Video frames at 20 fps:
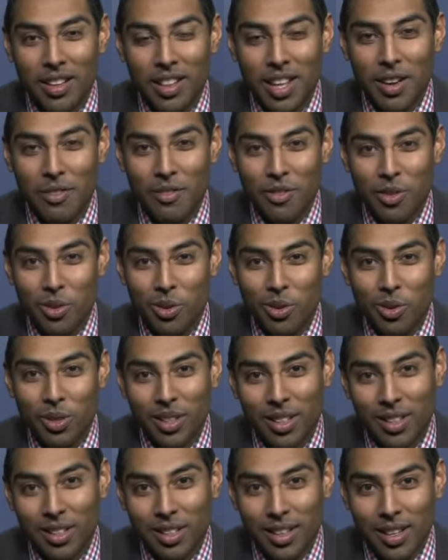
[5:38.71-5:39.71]
Therefore,
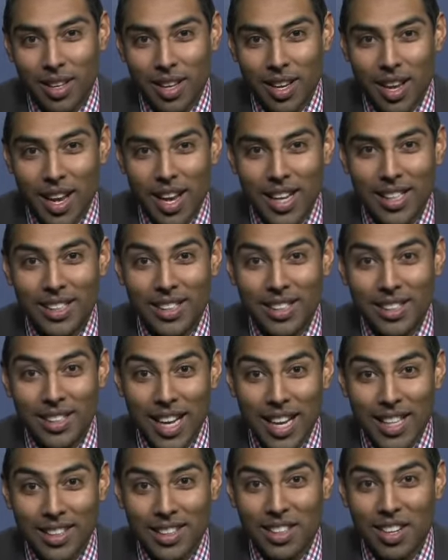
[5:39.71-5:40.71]
a
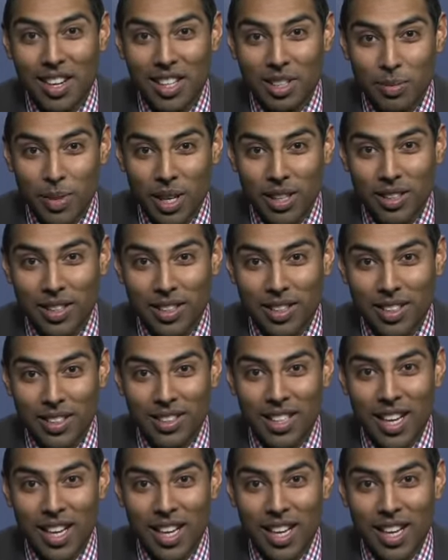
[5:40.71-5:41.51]
standardized method